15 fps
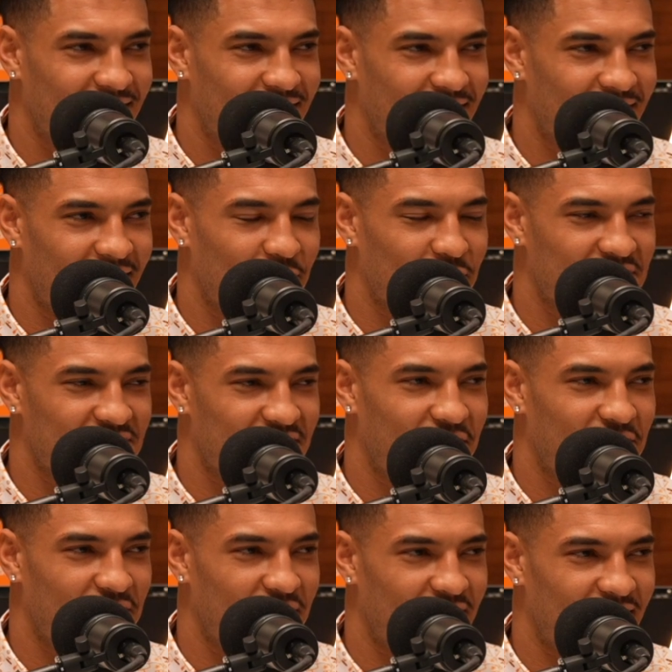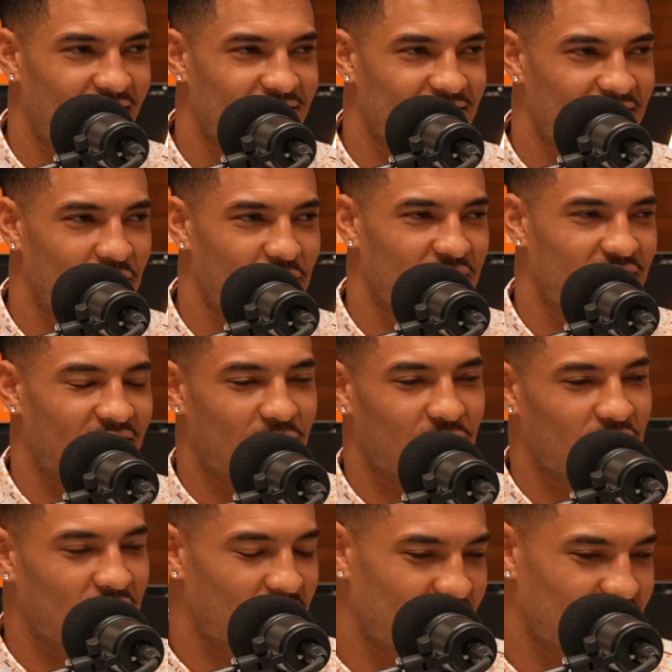Animal style fries, double,
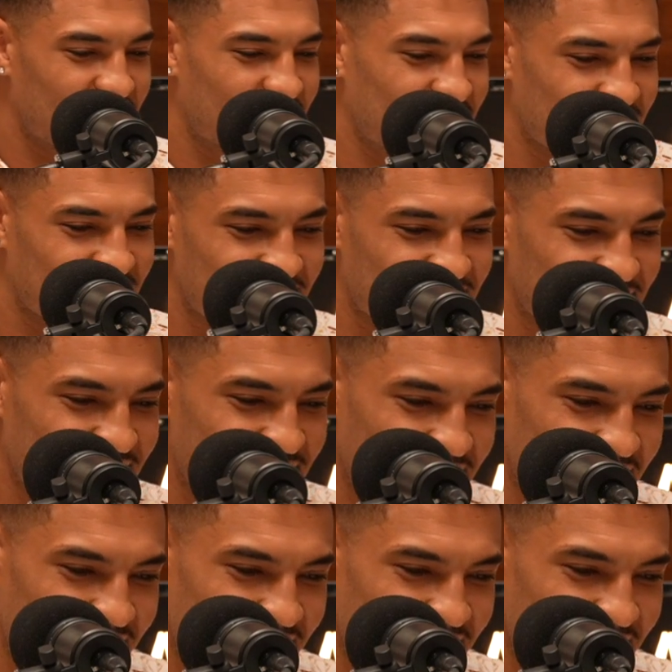grilled onions,